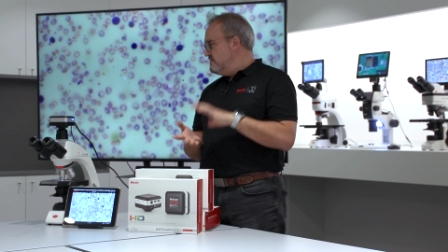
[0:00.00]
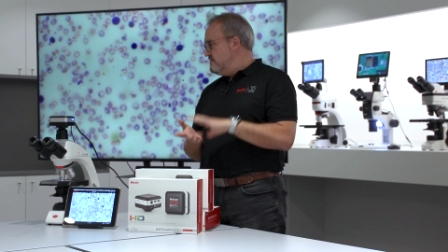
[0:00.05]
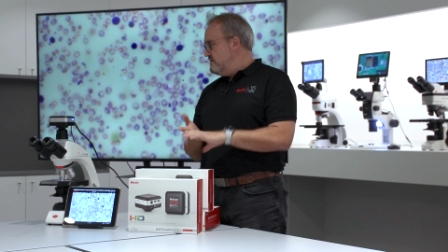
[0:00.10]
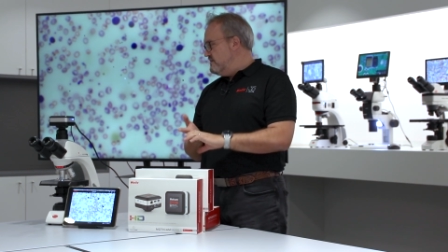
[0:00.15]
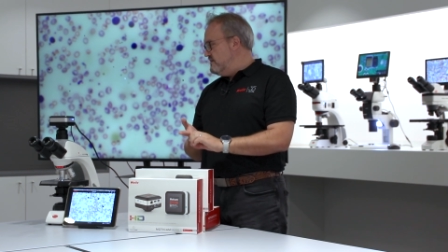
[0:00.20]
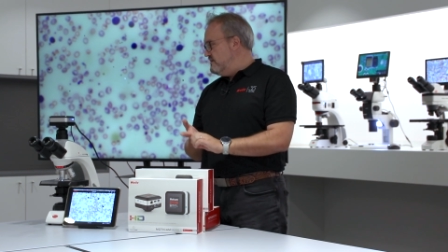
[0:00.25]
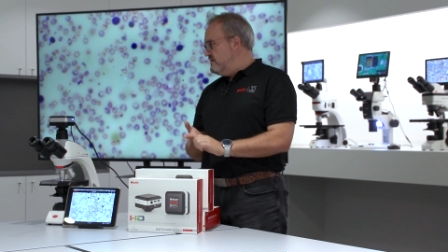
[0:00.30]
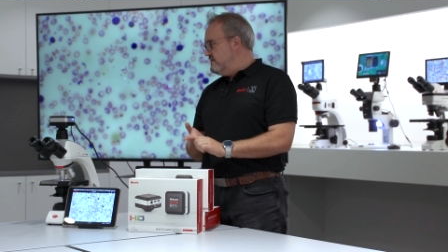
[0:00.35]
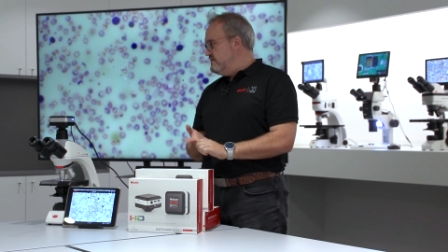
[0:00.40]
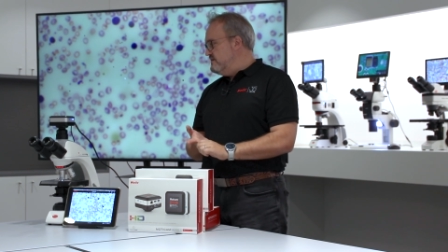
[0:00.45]

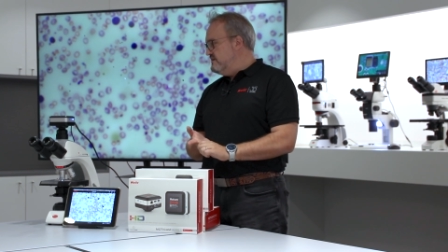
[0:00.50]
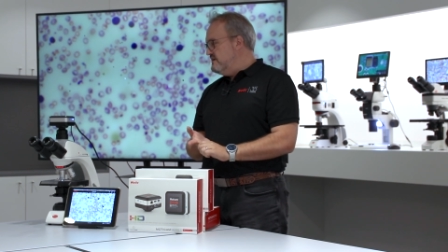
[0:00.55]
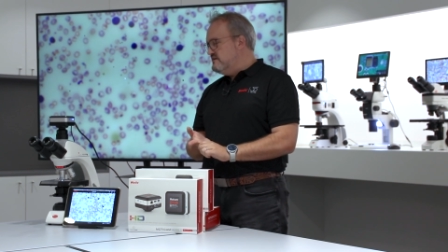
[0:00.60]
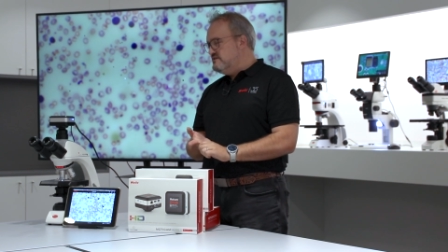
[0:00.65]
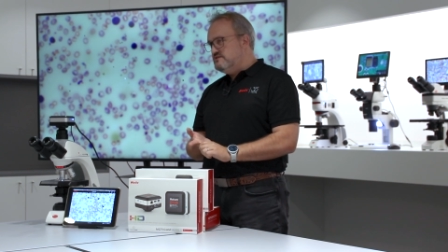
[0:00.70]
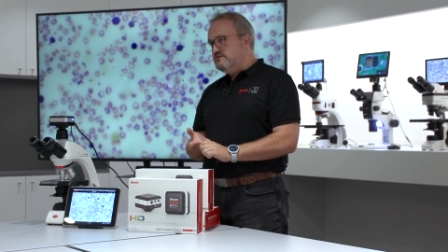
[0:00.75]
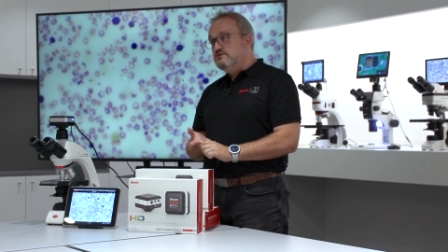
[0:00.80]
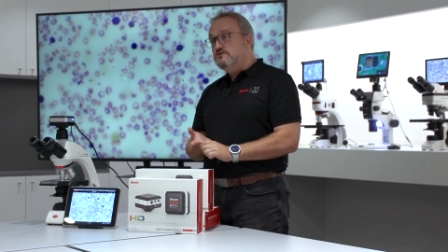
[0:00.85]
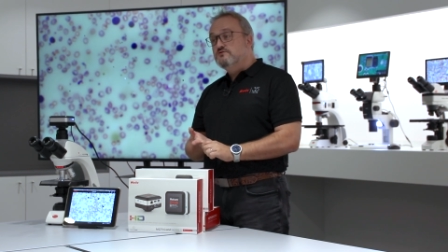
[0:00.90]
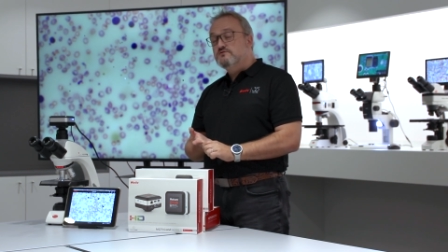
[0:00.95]
Uh, it
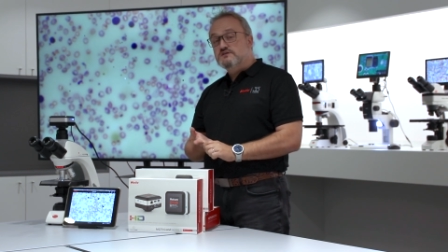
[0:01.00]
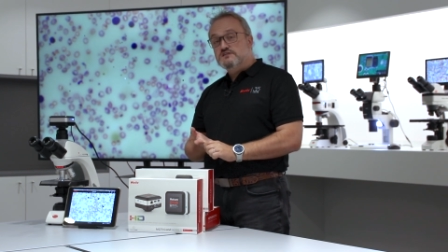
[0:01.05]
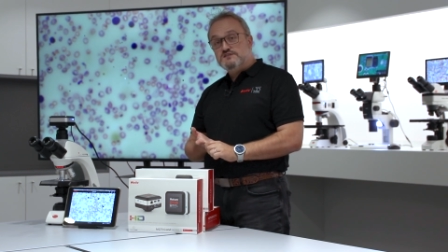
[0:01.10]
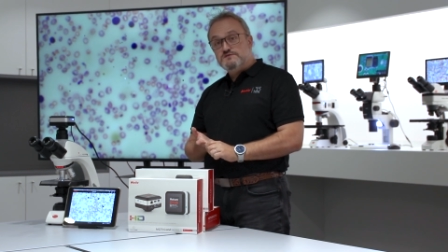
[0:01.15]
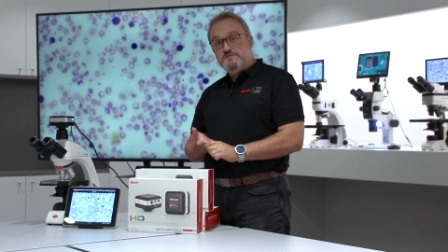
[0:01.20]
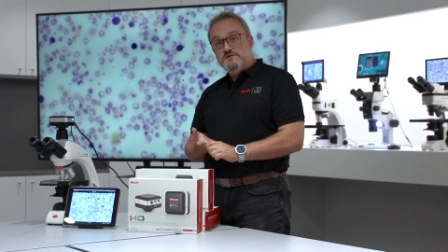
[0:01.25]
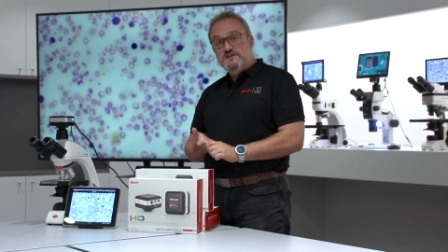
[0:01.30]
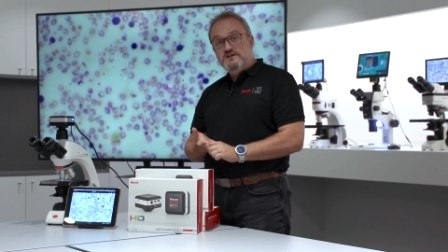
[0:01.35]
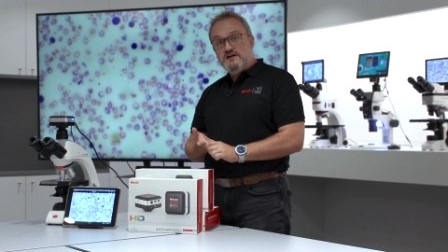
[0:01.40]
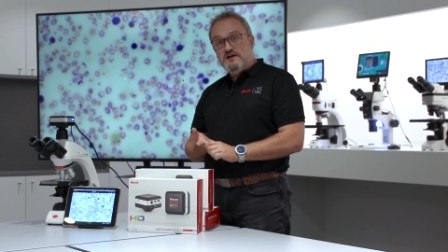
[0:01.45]
has a
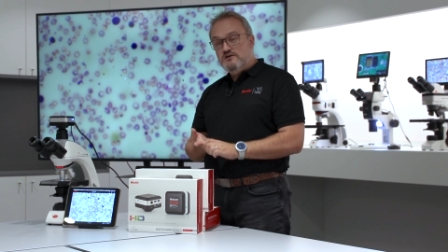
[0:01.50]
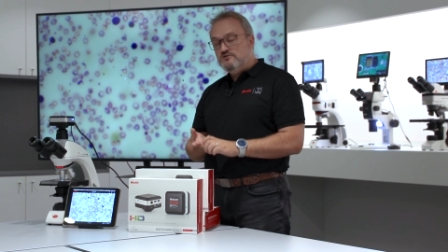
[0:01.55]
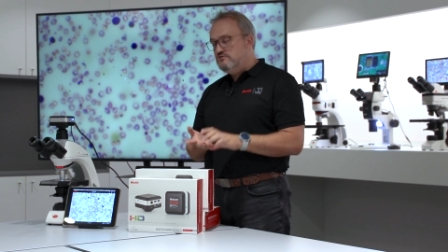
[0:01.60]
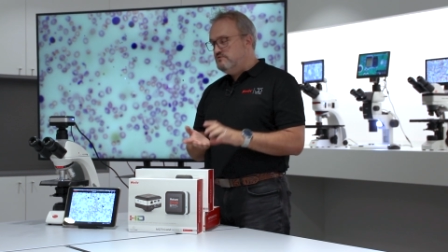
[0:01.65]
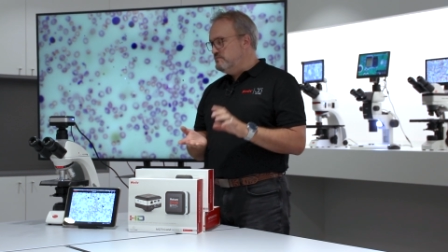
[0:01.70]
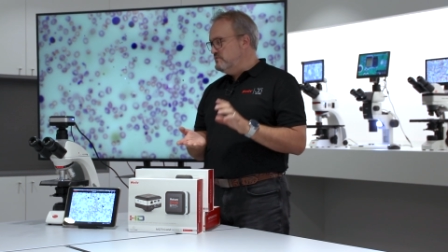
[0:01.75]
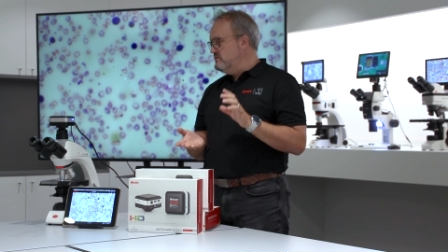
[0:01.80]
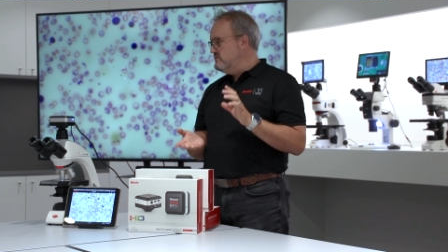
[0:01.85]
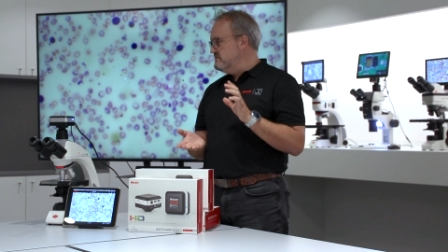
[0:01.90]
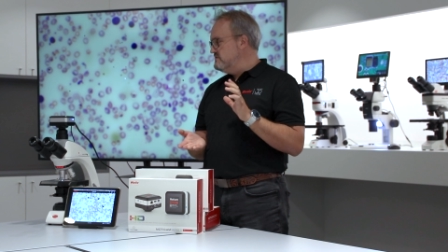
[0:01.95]
USB
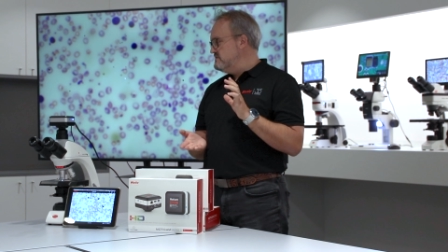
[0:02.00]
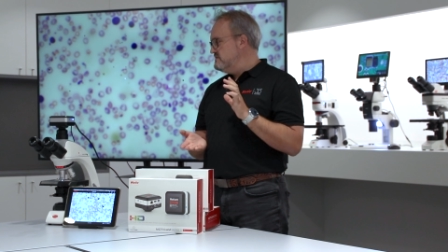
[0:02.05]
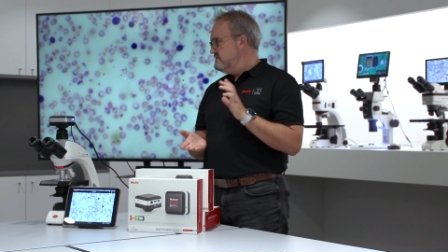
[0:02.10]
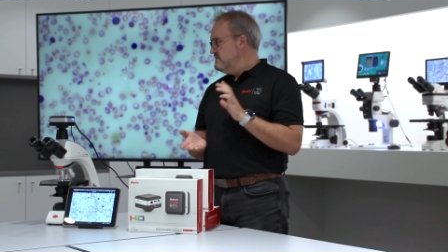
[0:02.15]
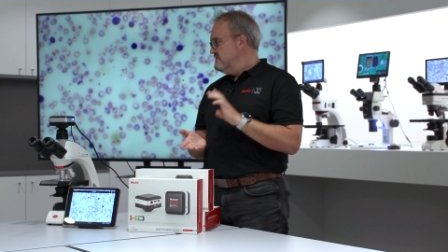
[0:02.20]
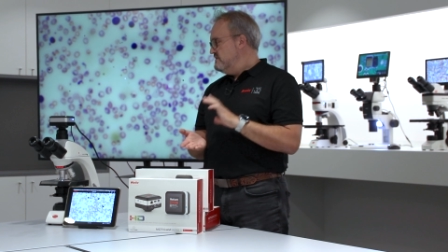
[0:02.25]
output